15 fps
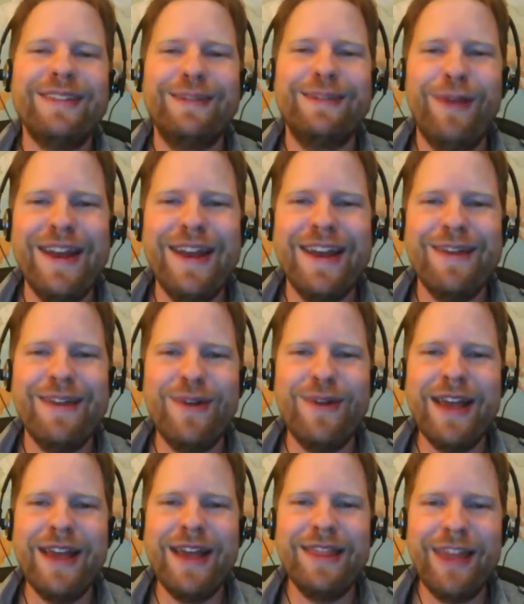explain it, but
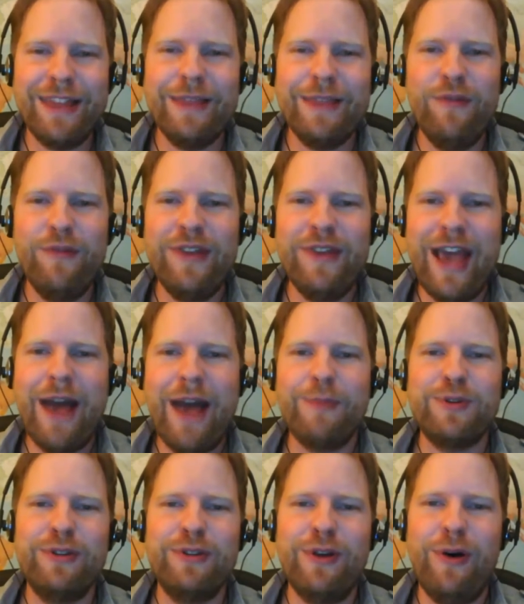I thought the movie
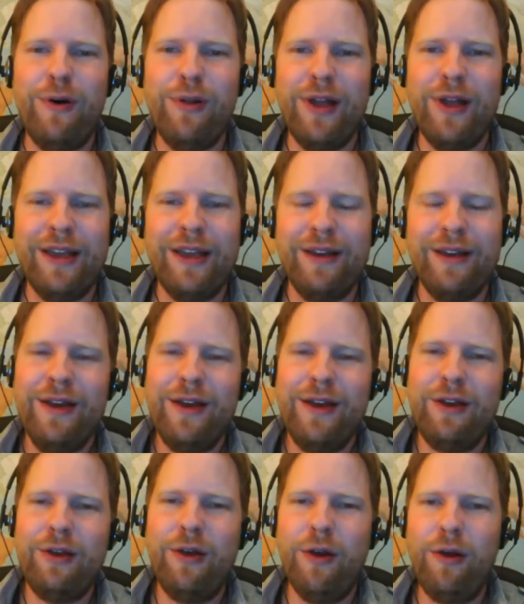captured the whole like
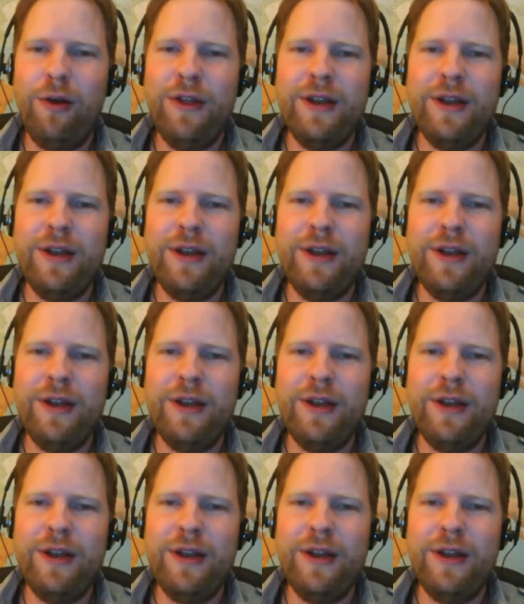girl